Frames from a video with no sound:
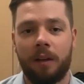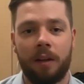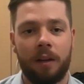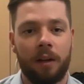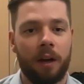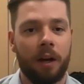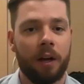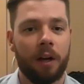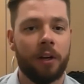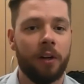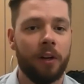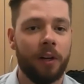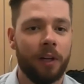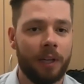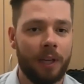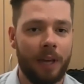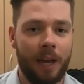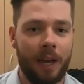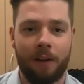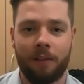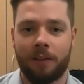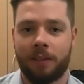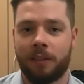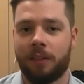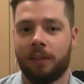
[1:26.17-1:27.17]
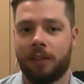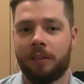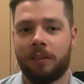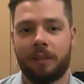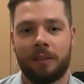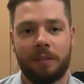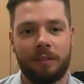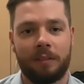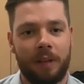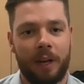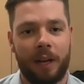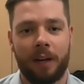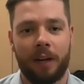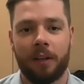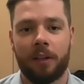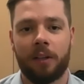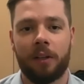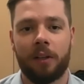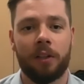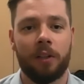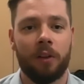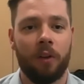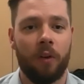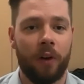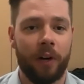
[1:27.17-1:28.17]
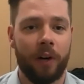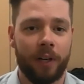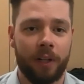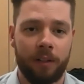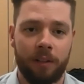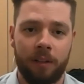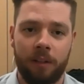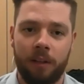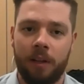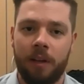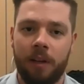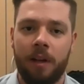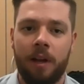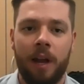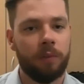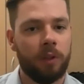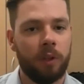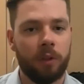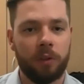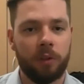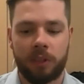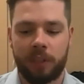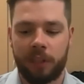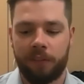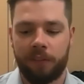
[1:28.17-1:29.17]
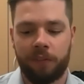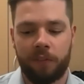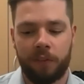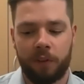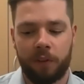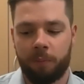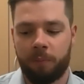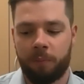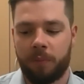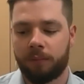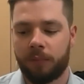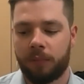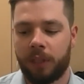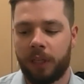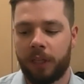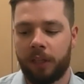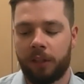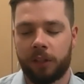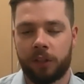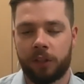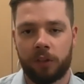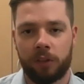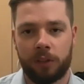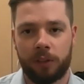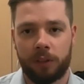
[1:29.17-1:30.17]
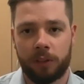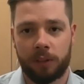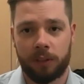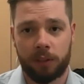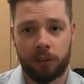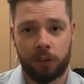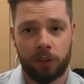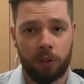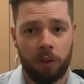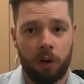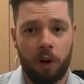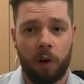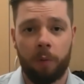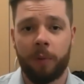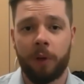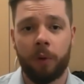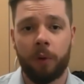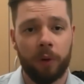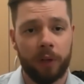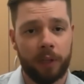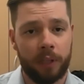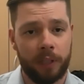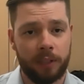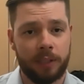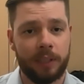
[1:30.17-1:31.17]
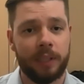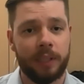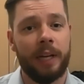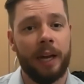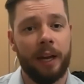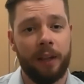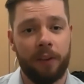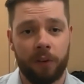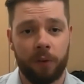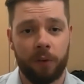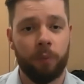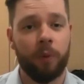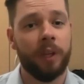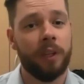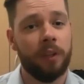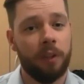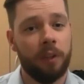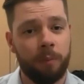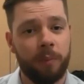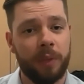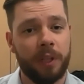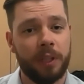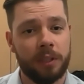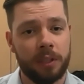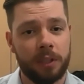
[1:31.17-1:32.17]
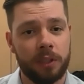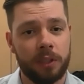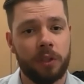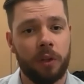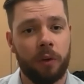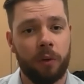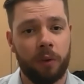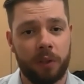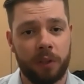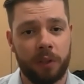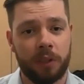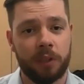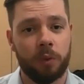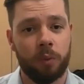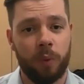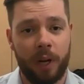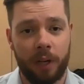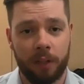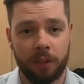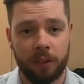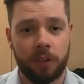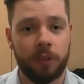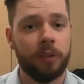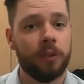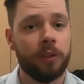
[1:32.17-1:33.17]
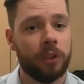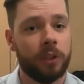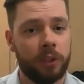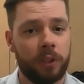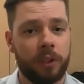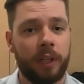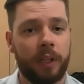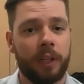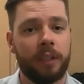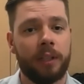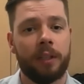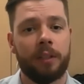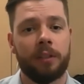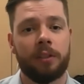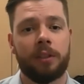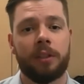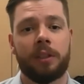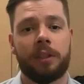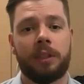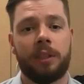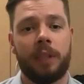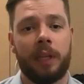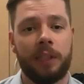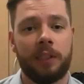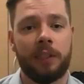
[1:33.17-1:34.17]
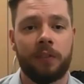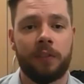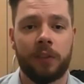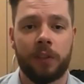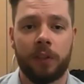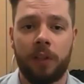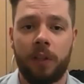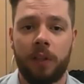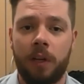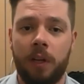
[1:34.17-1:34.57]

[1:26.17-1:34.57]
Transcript: a good accountant, and a good lawyer those different industries should all be working together with the business owner as well to ensure that they're successful.